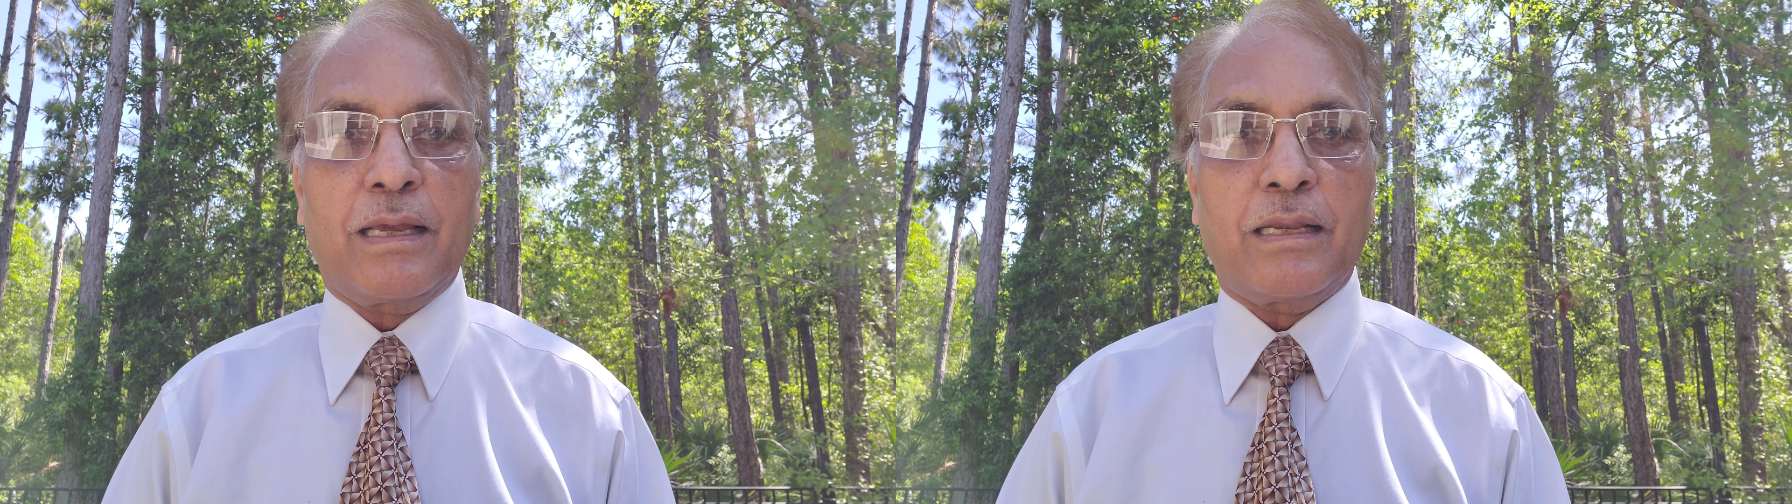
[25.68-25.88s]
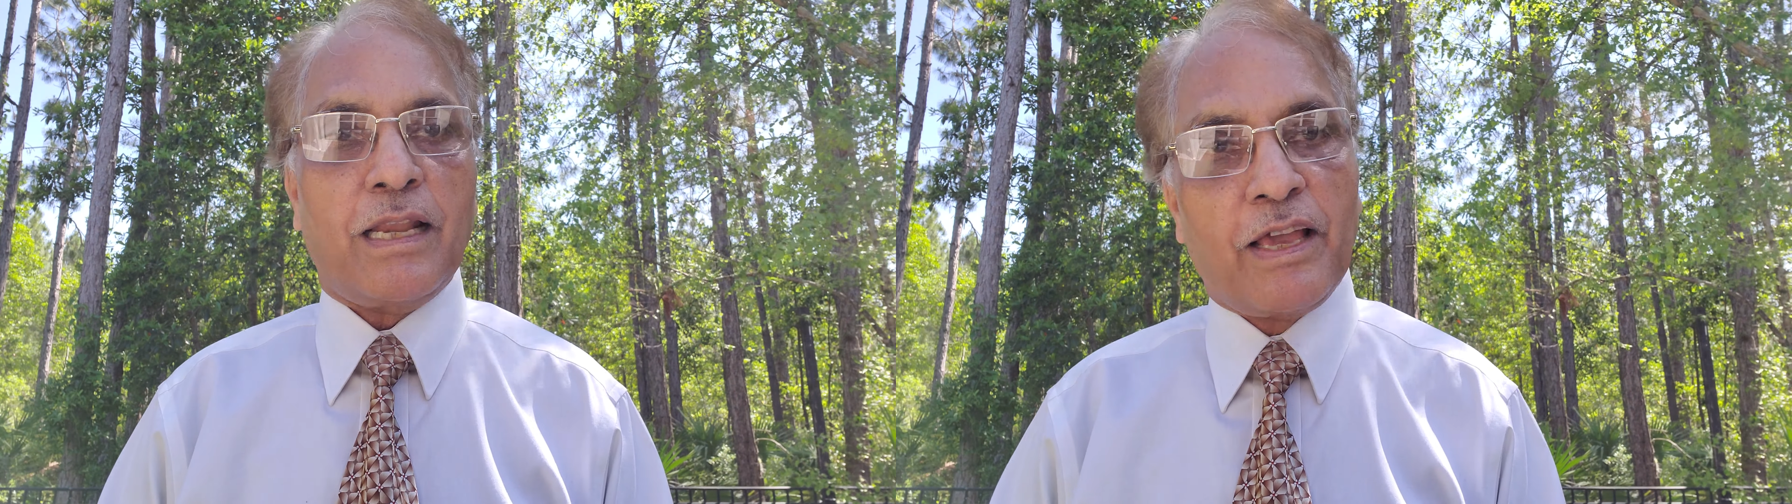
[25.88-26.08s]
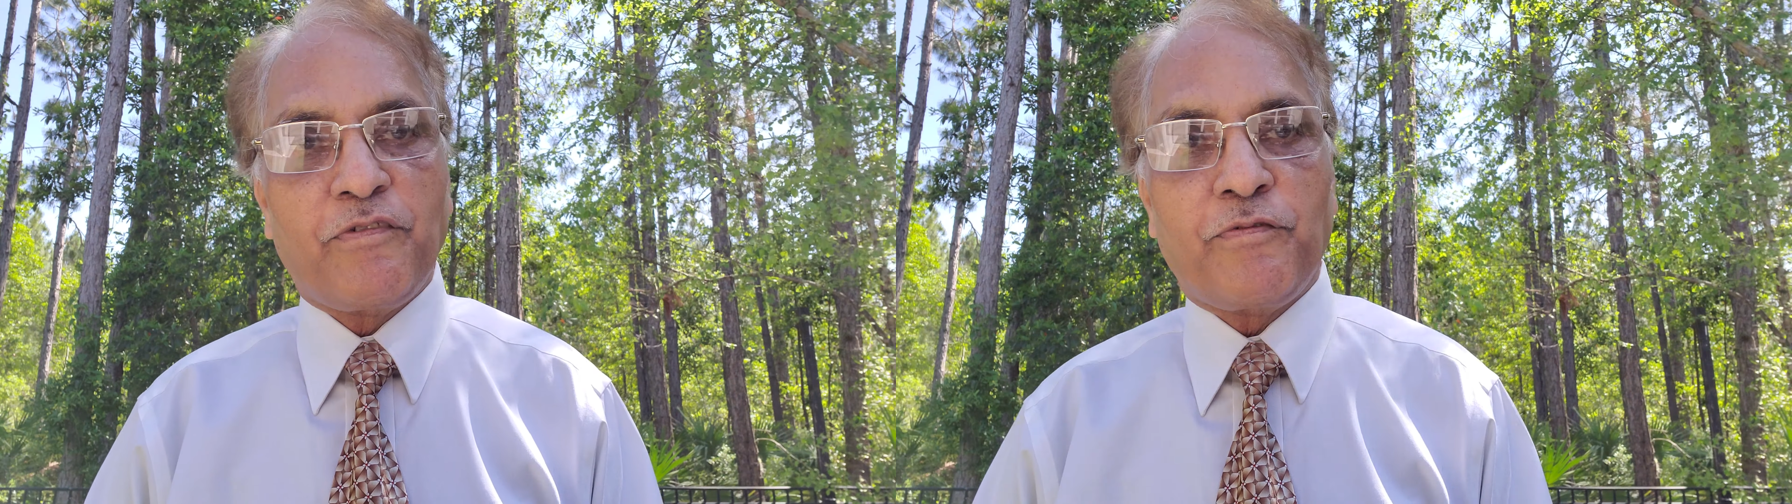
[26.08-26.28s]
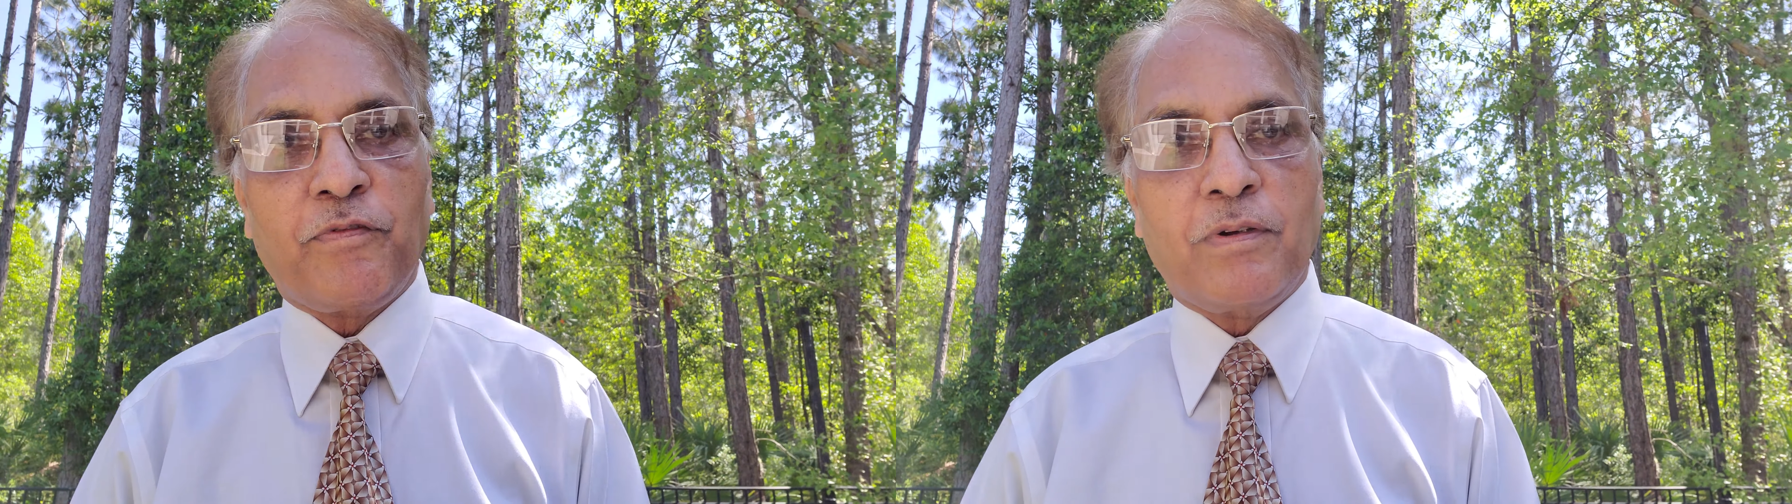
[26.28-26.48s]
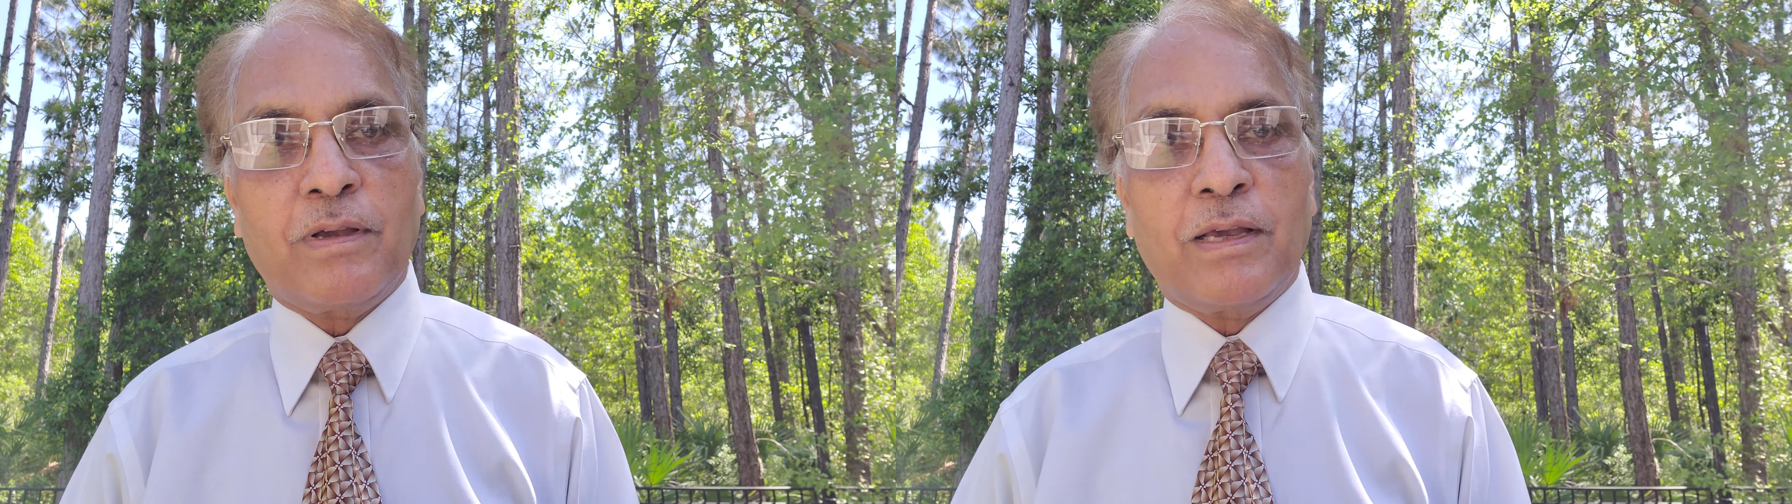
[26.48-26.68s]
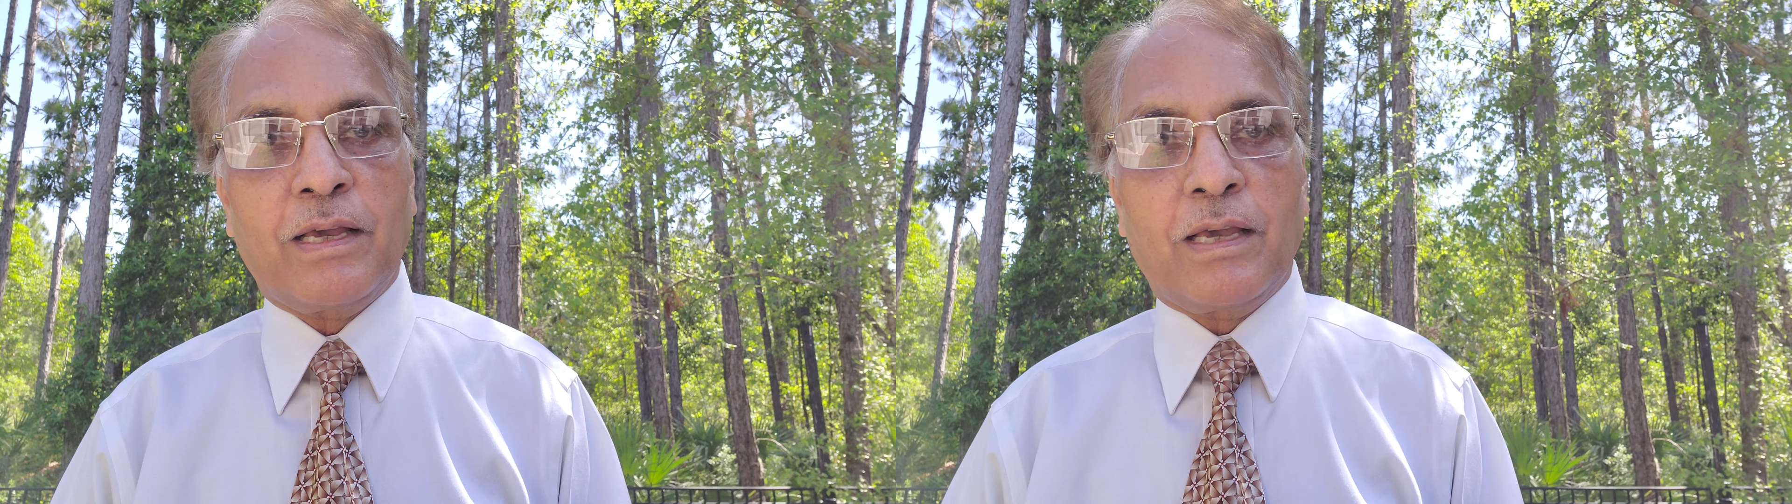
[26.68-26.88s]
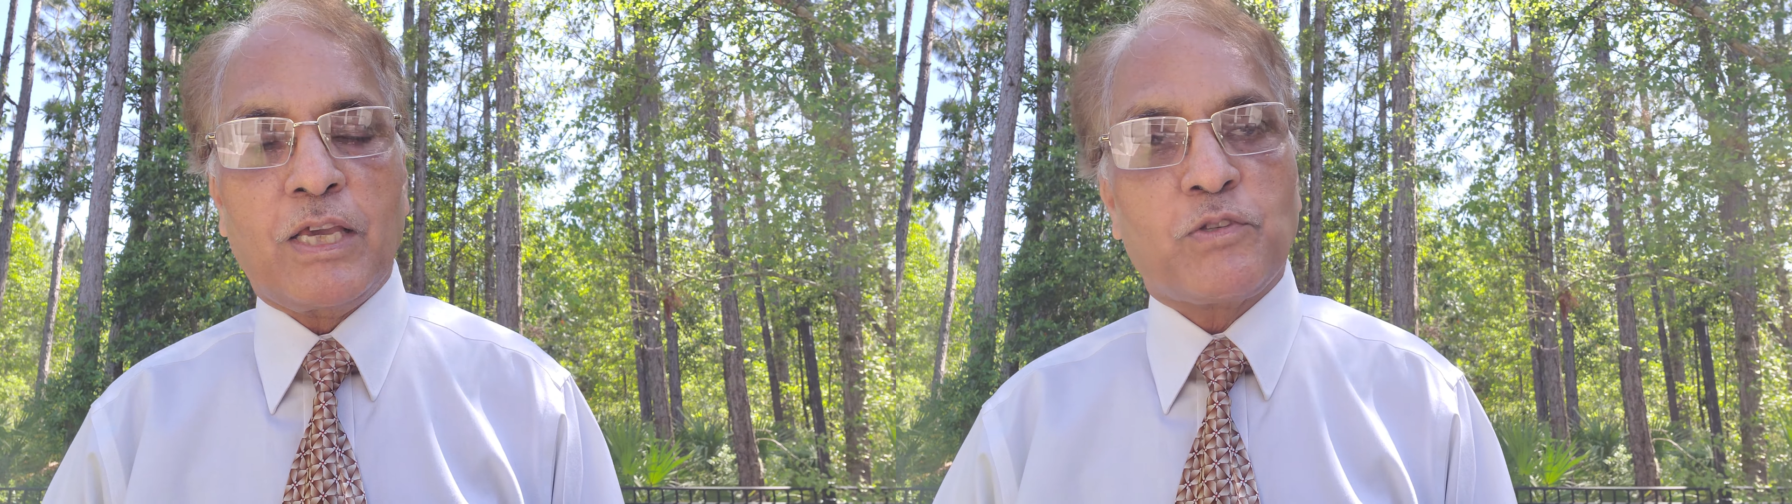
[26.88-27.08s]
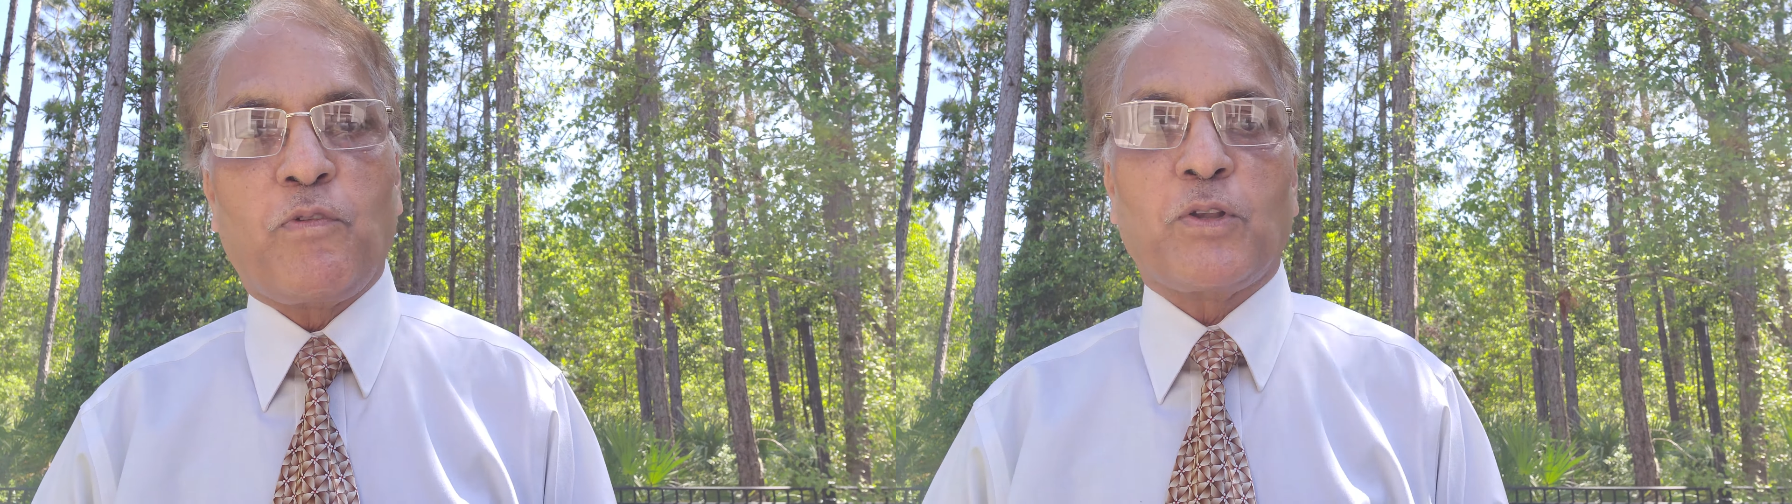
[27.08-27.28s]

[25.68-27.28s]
Life is for